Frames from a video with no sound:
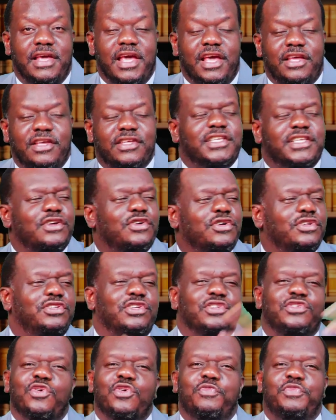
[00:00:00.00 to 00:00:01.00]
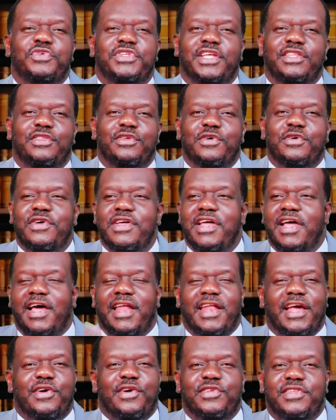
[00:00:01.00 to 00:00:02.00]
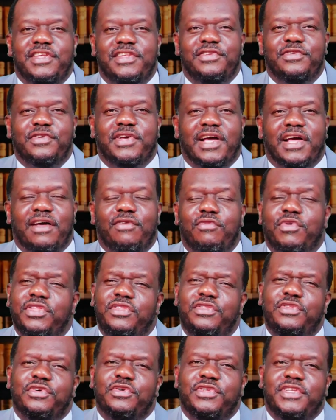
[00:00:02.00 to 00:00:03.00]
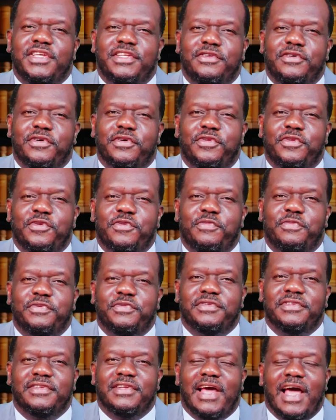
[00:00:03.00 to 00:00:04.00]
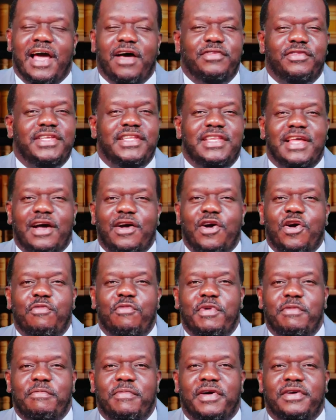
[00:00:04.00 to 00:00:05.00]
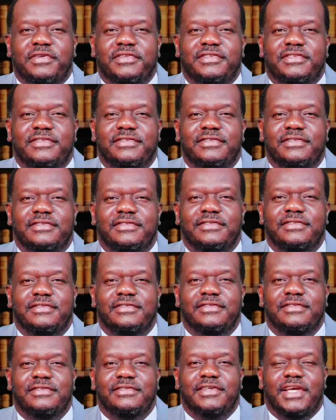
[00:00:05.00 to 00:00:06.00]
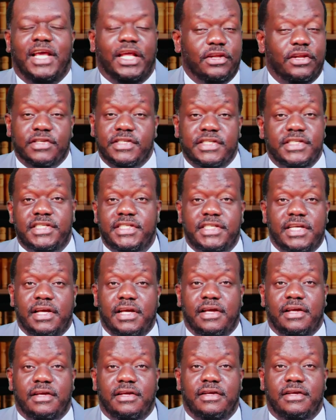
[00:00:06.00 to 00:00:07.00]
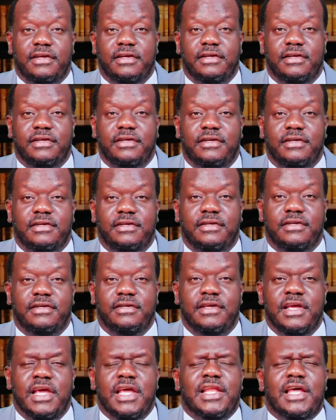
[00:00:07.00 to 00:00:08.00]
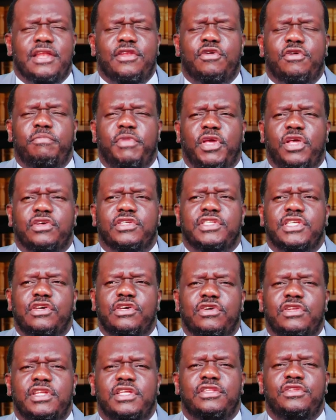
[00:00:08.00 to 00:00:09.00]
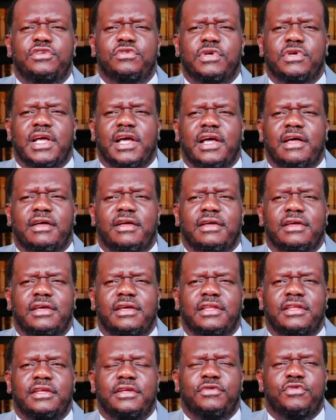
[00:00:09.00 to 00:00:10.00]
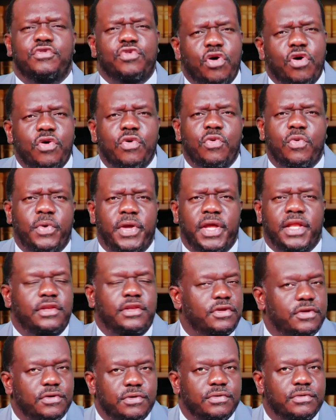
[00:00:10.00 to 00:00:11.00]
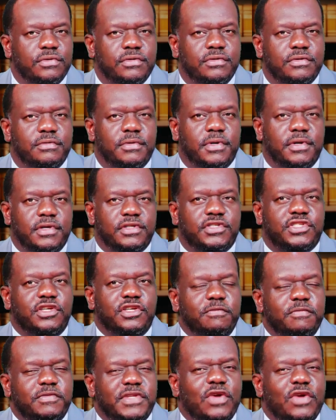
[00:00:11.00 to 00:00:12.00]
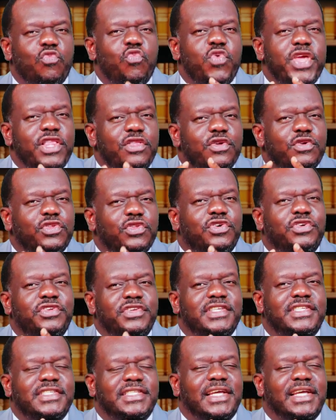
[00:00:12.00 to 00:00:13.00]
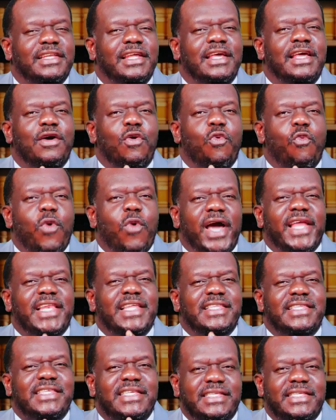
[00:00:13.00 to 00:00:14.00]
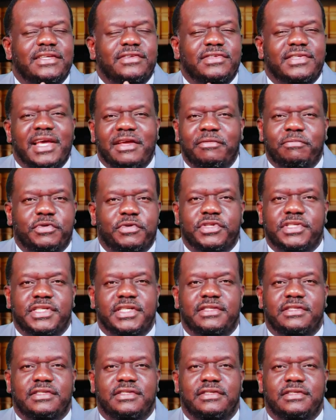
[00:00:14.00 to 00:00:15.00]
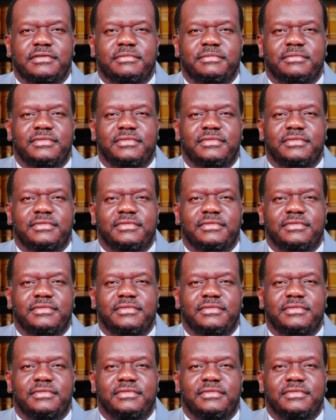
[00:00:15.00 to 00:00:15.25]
He just said, God just opened the door and I got a new car. What door did God open? How did that come about? He doesn't share. Now, not because he got a new car in a wrong way. No. Well, sometimes we don't understand why the details are important.